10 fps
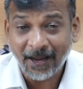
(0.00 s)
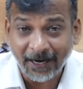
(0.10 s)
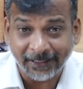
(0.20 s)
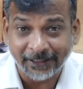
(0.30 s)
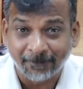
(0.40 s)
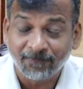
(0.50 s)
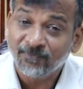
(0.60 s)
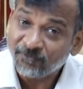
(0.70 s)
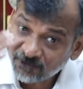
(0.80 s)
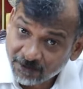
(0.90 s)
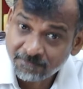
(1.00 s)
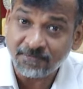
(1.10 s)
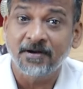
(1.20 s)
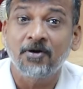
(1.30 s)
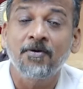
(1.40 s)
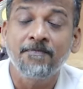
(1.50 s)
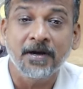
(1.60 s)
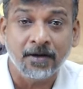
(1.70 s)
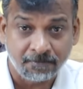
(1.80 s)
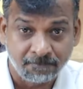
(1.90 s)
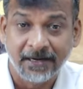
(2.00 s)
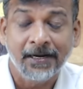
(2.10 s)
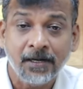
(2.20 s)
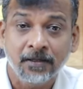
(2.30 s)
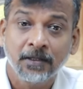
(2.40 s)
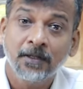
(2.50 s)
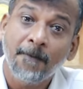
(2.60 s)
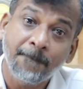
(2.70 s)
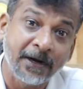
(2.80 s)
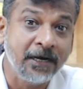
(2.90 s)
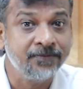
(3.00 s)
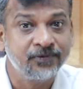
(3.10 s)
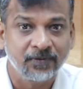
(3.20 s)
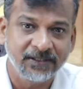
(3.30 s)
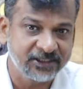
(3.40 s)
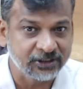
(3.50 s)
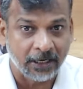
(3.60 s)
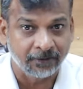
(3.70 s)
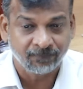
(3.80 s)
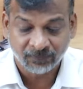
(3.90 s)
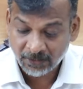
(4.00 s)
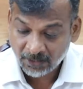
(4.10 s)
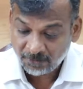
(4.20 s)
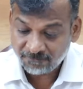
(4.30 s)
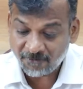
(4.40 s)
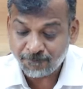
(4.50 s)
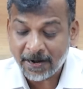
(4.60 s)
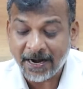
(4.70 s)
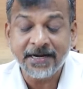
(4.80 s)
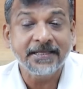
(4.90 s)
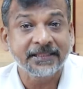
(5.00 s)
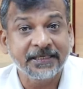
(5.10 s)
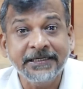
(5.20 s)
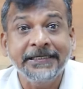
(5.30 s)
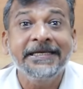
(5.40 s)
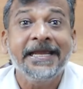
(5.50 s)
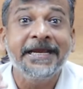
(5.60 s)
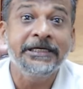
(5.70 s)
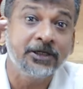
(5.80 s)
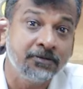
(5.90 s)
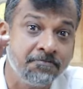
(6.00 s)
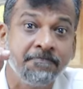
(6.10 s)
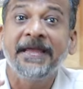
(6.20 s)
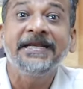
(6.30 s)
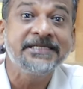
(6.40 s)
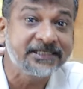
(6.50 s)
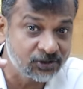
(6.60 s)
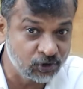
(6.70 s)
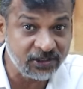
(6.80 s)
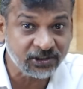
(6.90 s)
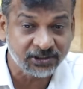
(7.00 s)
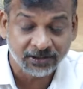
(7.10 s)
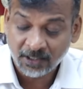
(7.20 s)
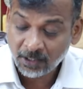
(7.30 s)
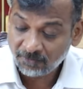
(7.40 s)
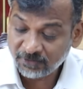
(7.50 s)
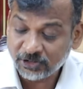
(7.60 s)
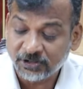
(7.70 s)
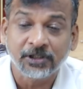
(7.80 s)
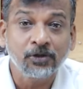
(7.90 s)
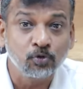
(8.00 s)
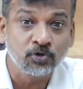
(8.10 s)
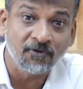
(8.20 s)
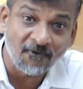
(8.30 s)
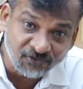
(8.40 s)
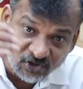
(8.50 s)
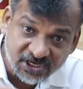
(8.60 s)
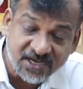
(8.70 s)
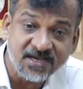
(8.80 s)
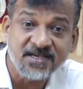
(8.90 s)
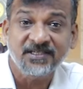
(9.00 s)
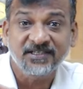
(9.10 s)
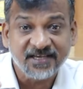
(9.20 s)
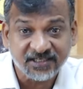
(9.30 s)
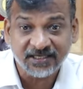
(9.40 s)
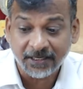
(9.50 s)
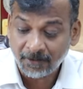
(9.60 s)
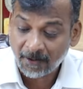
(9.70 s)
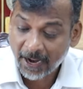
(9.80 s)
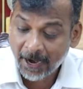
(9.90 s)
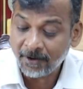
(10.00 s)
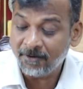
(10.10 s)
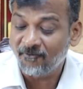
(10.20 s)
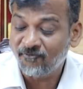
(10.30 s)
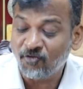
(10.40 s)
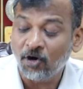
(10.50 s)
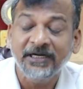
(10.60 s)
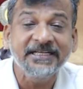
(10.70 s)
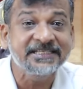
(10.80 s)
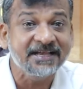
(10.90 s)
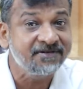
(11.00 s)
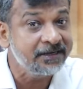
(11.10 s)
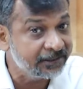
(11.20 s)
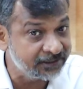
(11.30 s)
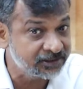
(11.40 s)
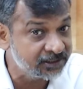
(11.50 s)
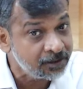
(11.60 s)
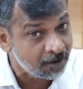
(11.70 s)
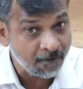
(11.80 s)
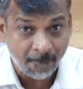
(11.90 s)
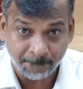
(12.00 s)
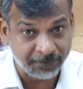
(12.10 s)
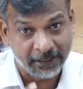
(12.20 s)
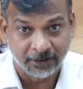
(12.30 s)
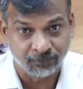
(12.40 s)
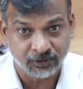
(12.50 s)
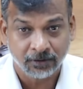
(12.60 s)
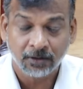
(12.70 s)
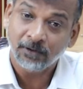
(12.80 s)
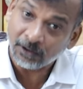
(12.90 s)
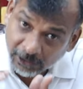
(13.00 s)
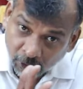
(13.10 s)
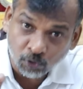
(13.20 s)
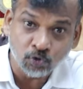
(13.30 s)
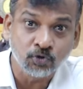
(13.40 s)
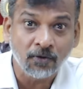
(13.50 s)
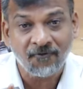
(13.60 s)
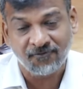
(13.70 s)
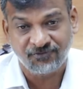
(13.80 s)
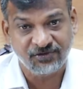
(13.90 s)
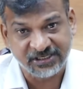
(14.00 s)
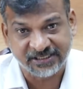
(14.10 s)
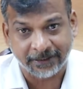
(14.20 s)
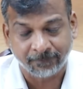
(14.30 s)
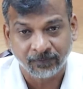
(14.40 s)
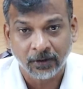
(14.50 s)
And from November middle, prelims will start. We have planned 38 mains tests, which is inclusive of GS, SA, and 47 tests in prelims, inclusive of CSAT.